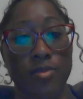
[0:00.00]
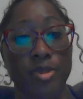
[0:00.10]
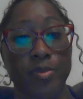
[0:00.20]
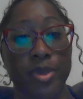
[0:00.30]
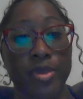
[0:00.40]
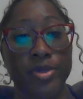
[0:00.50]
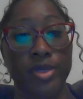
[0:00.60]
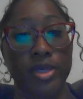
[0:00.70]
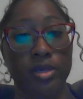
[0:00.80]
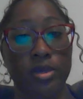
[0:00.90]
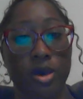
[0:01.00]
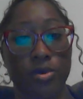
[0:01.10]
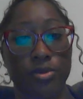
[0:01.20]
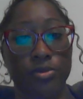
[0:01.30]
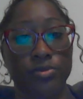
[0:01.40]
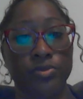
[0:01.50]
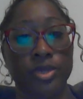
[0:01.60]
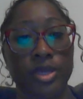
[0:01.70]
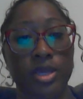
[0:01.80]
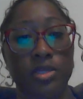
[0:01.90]
The parent ego
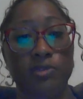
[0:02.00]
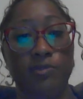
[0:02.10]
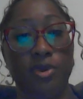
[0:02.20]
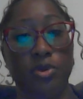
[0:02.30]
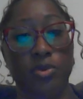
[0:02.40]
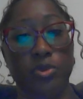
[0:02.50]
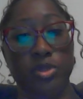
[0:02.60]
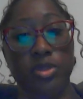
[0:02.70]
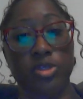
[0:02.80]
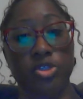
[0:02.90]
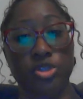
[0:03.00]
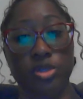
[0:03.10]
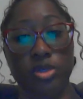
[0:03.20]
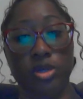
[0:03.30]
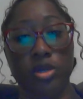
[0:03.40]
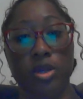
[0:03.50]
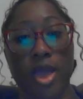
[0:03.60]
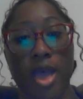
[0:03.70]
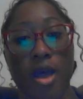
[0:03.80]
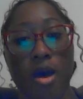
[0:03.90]
is filled with the should,
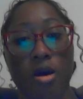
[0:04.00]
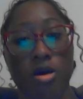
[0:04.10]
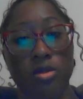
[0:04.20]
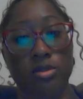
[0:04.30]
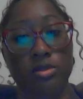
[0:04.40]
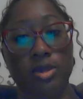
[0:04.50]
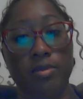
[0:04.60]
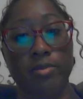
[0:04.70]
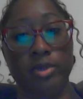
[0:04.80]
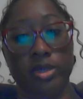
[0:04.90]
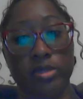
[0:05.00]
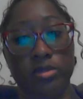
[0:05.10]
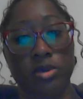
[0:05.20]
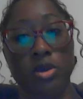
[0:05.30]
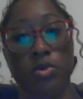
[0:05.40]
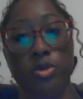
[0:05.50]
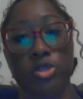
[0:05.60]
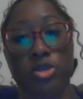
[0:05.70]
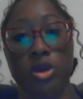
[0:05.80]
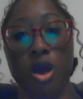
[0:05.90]
oughts, and must,
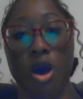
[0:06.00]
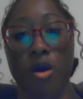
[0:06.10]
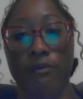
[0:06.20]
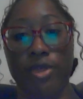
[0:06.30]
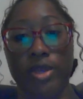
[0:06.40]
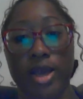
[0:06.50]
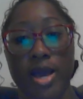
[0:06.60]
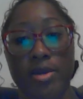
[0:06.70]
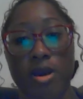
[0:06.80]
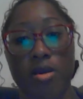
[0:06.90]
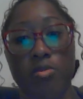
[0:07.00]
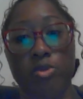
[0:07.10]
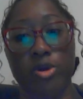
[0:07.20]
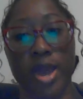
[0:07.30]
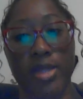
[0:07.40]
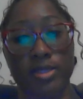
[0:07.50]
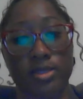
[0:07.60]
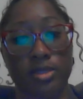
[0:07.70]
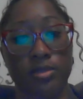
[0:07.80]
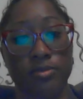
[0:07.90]
which often guide our
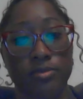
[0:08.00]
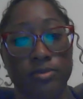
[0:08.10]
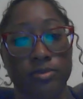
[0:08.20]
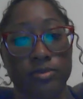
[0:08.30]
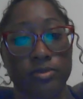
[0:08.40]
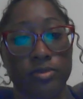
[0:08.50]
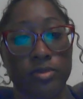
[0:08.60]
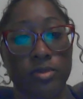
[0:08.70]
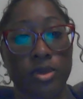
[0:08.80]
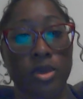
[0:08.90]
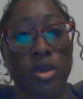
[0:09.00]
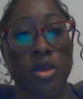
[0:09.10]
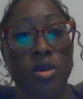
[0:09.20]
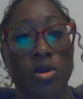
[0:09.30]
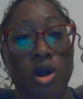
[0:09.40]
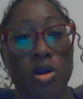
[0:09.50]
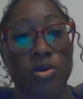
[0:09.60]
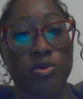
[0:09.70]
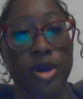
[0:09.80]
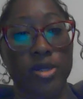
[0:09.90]
morality.
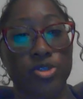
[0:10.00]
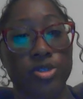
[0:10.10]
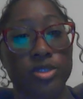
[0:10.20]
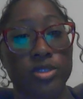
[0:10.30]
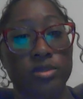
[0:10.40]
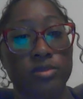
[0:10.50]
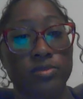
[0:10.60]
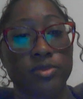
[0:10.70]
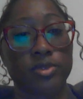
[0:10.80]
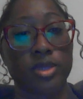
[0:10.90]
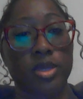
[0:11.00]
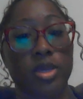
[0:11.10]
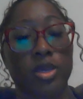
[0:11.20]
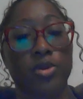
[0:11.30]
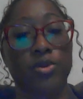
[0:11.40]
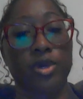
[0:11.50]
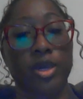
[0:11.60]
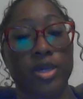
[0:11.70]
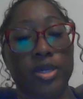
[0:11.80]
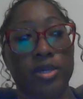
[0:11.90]
Carl Rogers, he
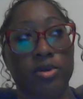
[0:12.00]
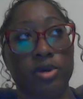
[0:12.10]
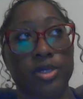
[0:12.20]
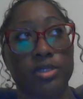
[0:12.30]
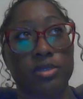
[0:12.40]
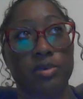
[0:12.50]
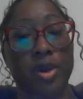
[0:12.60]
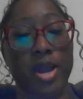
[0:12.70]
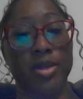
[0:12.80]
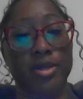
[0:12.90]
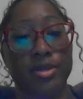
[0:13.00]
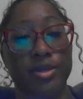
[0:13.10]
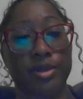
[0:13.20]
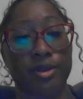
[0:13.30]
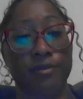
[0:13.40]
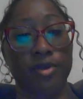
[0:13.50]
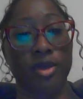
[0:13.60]
created or is the pioneer of